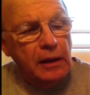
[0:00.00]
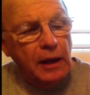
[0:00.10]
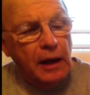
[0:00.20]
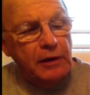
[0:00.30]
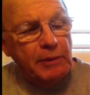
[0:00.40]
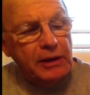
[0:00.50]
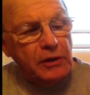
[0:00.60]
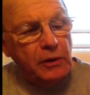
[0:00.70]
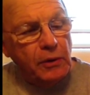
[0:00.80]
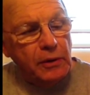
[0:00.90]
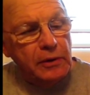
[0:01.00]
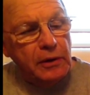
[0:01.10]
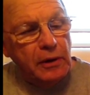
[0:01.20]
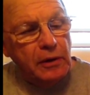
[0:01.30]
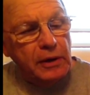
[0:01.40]
How do you make the chord?
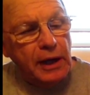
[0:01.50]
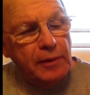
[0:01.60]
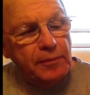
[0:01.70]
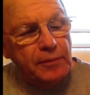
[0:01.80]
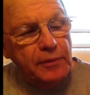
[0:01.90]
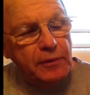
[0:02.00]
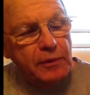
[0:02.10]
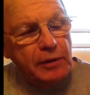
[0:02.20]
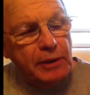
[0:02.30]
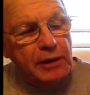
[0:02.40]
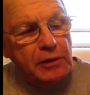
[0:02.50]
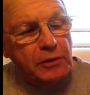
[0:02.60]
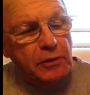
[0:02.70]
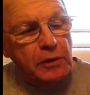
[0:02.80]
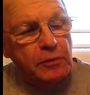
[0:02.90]
Okay, we're going to make the
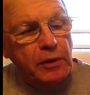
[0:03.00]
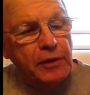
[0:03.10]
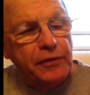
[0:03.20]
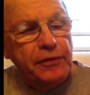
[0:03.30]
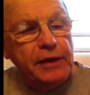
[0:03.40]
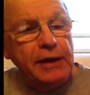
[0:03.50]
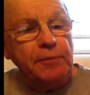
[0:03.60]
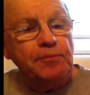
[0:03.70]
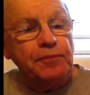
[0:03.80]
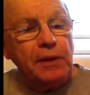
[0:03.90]
chord with the